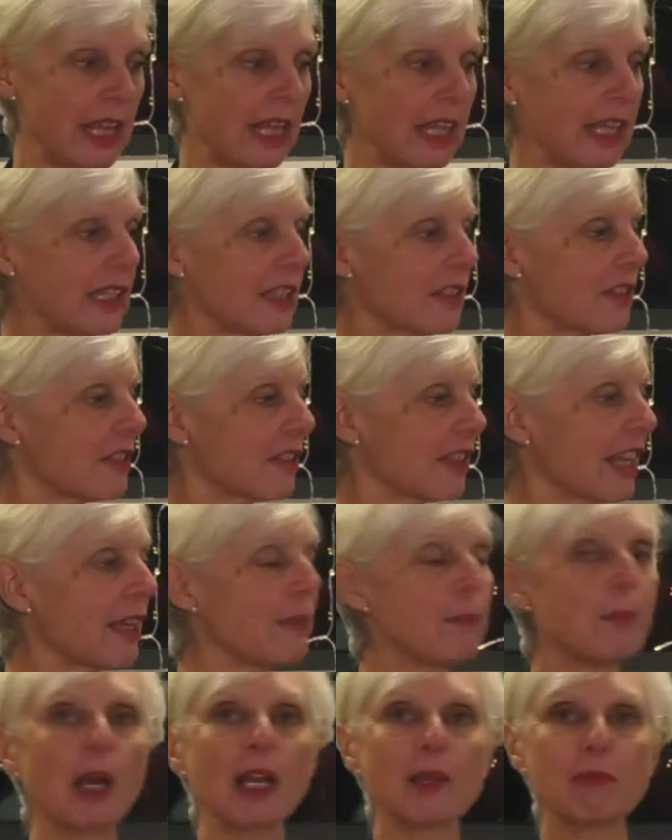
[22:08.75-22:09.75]
It's
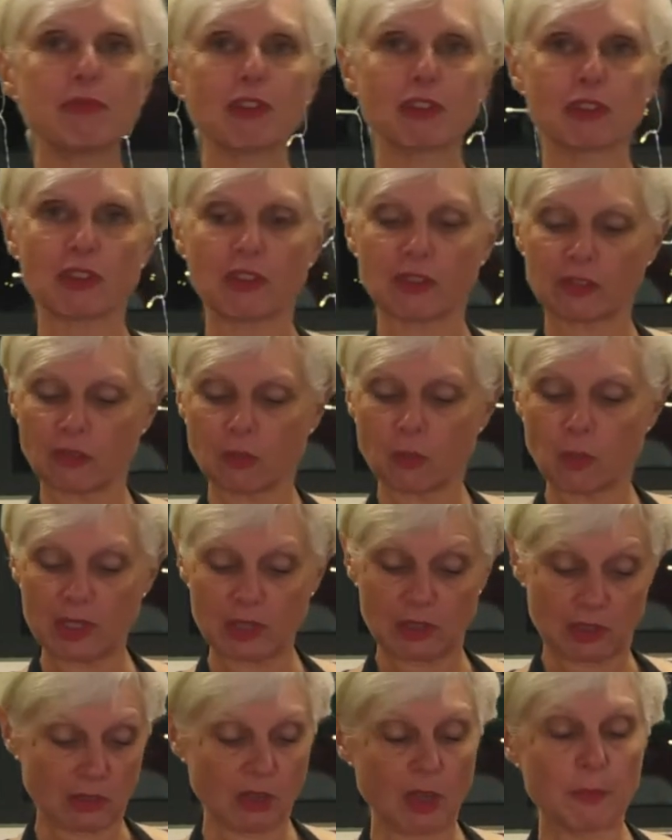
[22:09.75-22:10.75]
a byproduct of,
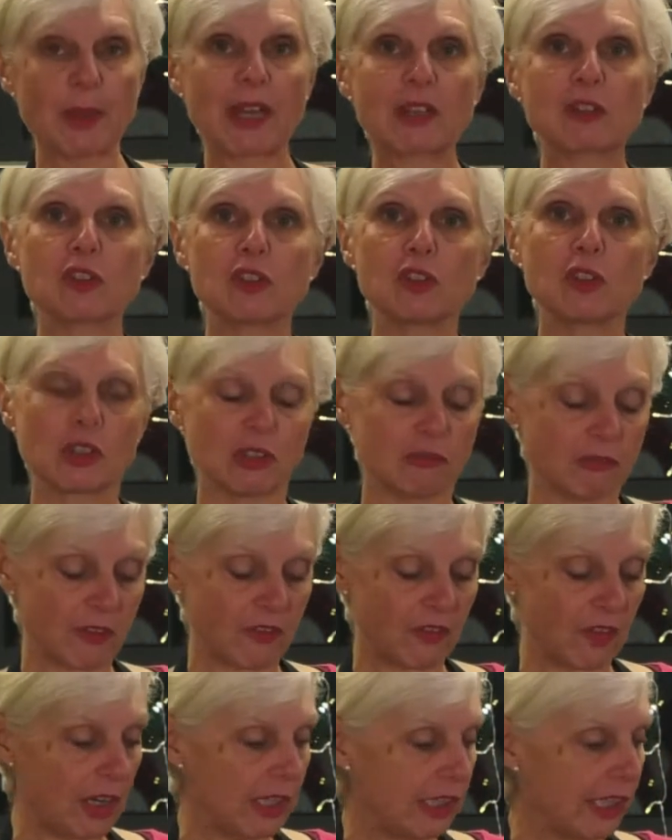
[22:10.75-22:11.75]
when going back to sugar
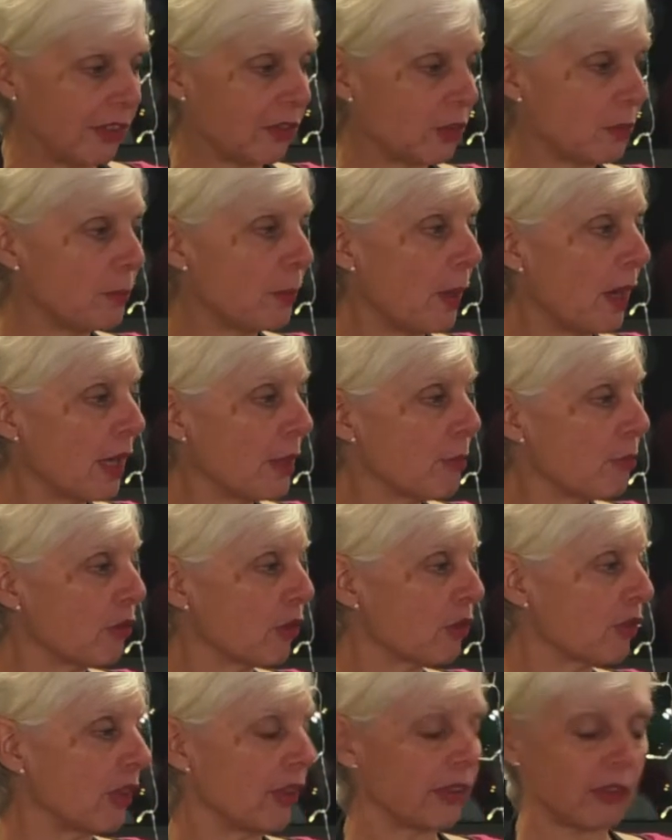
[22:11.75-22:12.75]
refining, it's a
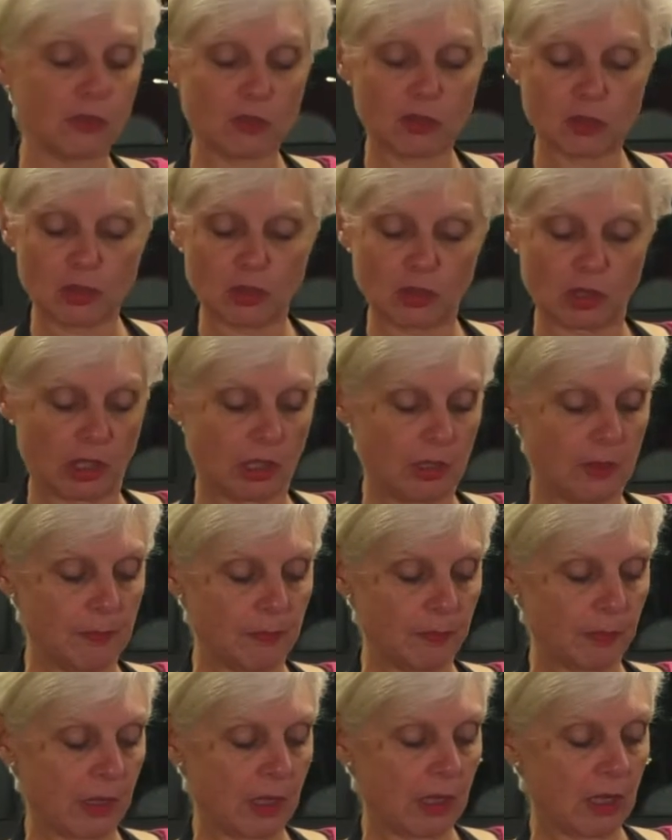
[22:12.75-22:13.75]
byproduct of sugar
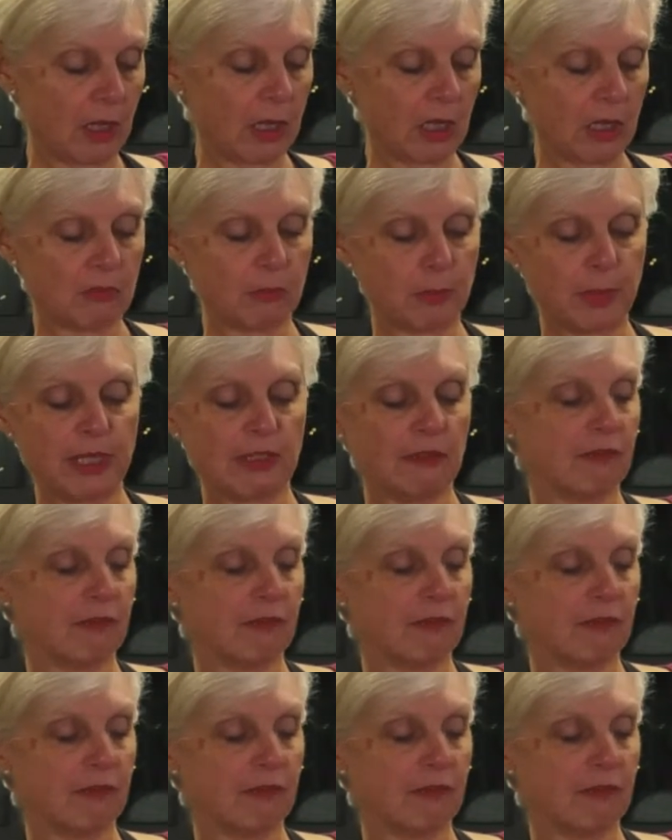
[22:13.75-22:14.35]
being